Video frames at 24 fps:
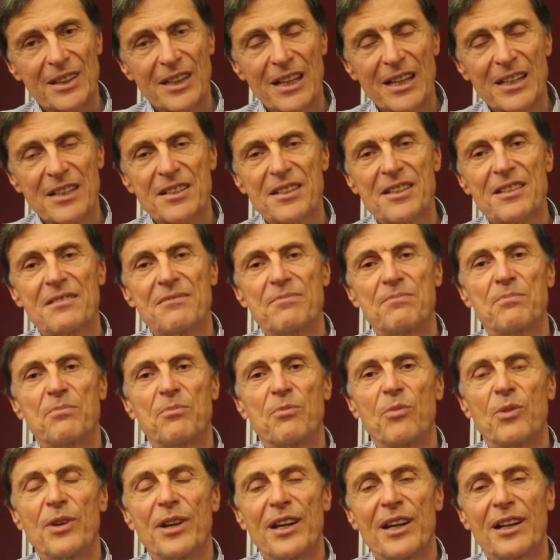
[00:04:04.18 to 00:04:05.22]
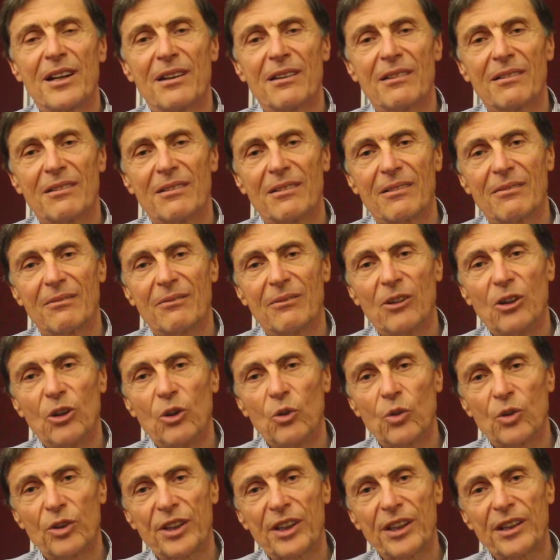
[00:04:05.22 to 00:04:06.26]
Yes, we are
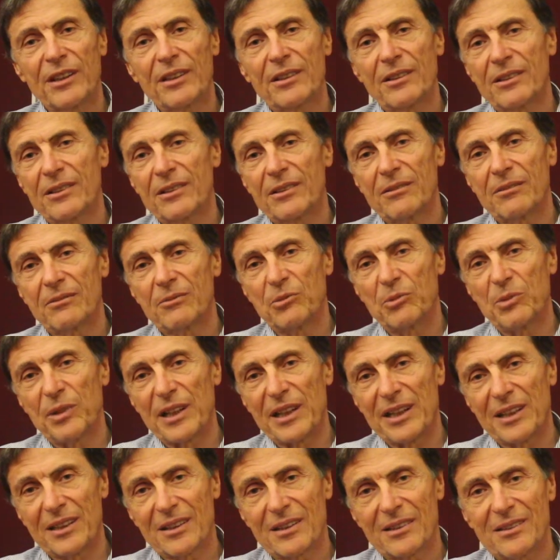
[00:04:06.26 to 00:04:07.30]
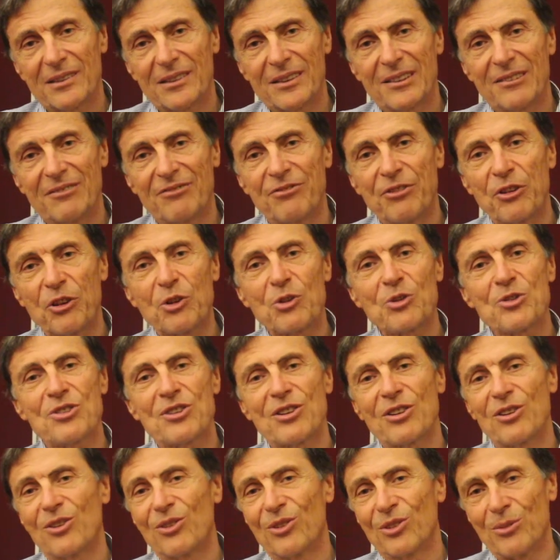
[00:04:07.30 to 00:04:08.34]
looking, we are
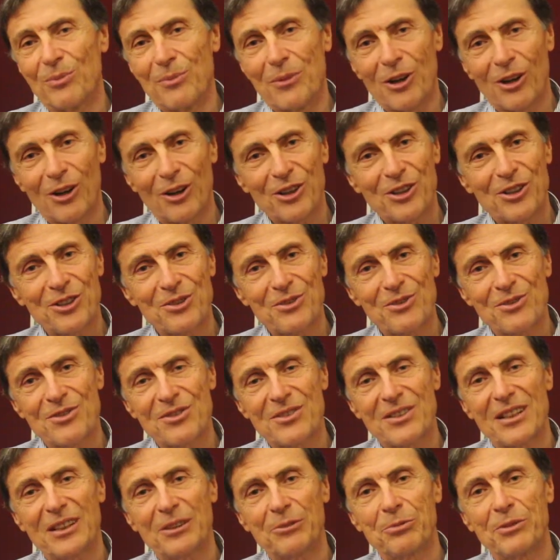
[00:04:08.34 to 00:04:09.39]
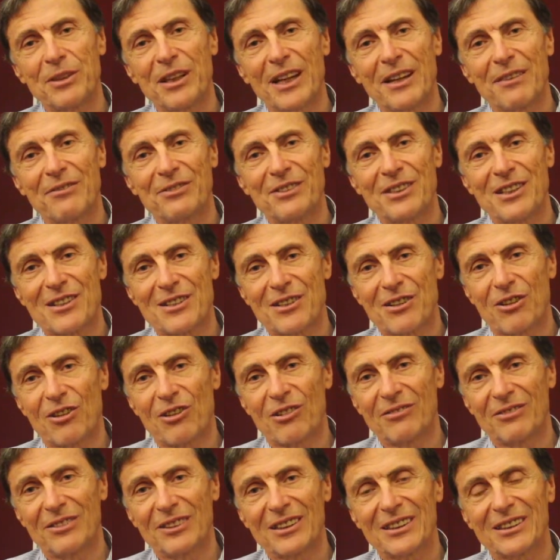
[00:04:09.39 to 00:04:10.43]
focusing on the molecules that we have
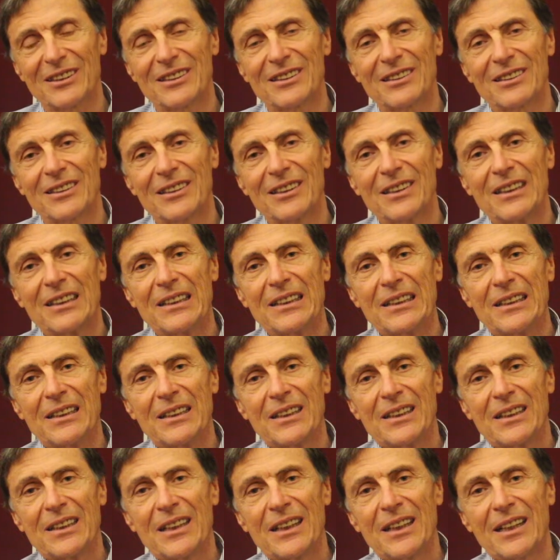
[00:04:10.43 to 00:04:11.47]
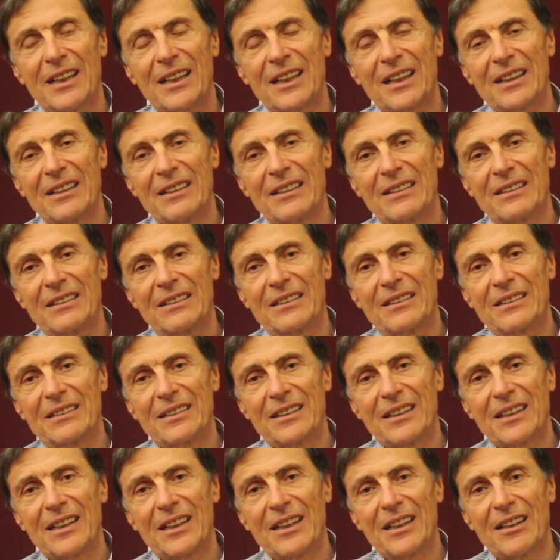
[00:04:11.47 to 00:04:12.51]
discovered. And
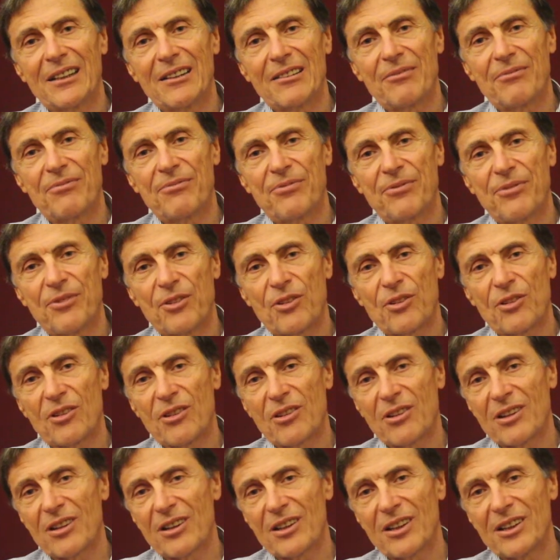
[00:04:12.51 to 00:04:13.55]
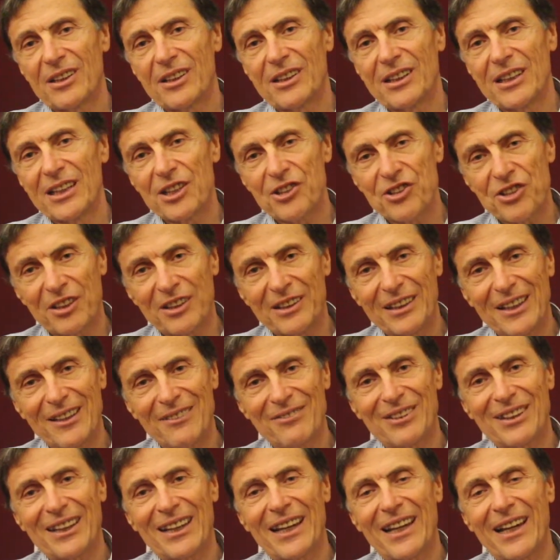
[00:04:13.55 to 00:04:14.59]
for in each and
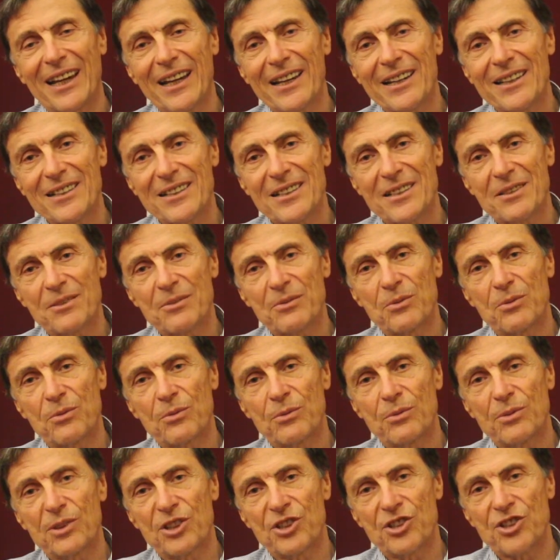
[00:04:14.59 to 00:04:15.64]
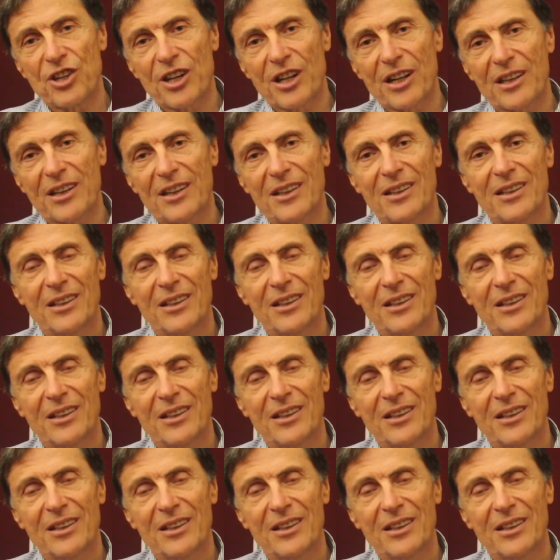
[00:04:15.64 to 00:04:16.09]
every case, we check